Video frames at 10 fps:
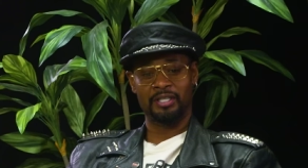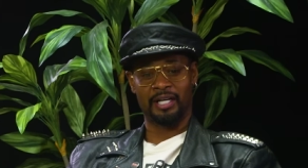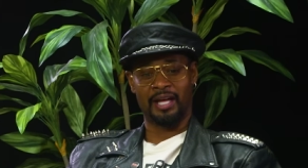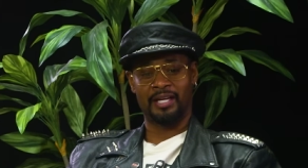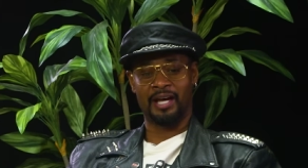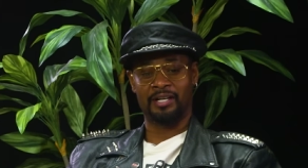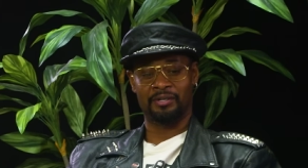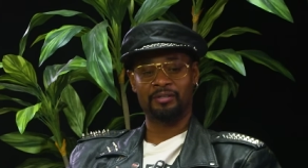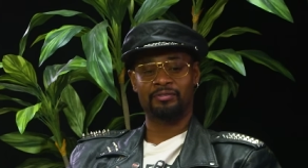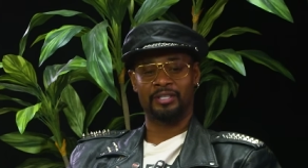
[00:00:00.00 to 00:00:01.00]
can get an AI
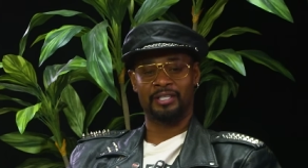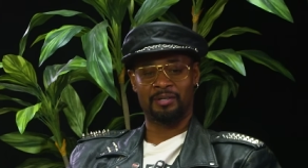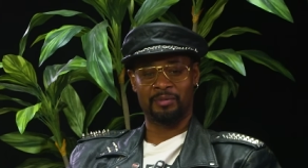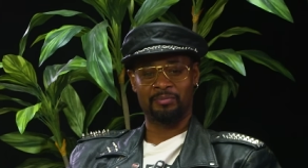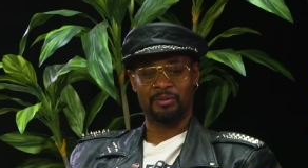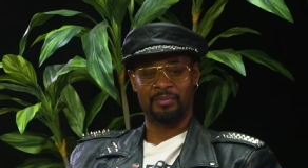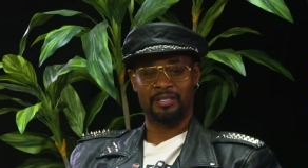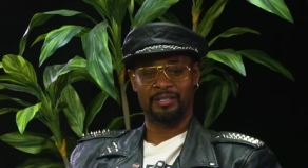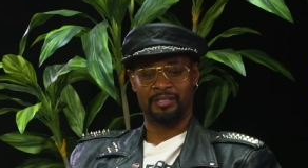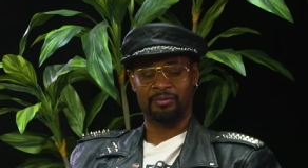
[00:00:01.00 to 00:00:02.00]
girlfriend that might be
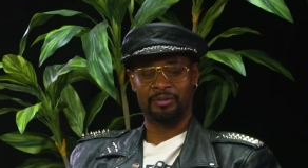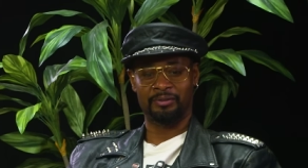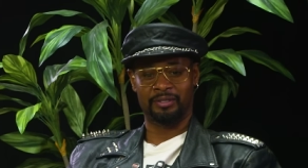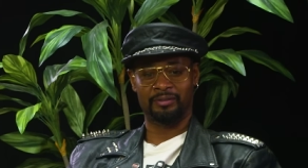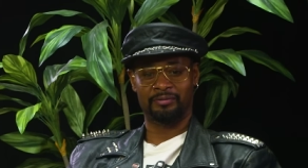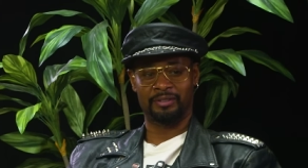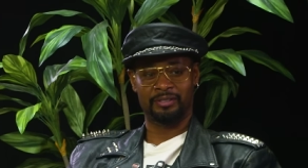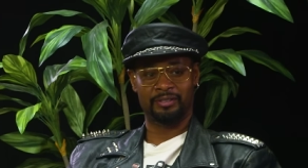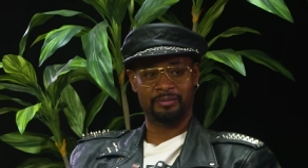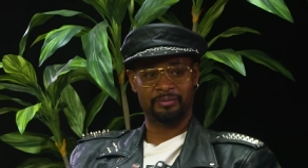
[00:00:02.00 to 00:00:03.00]
better than a real
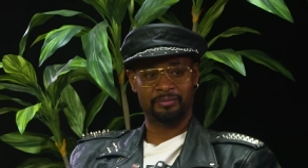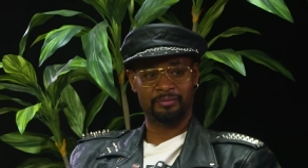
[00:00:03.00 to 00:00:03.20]
girlfriend though.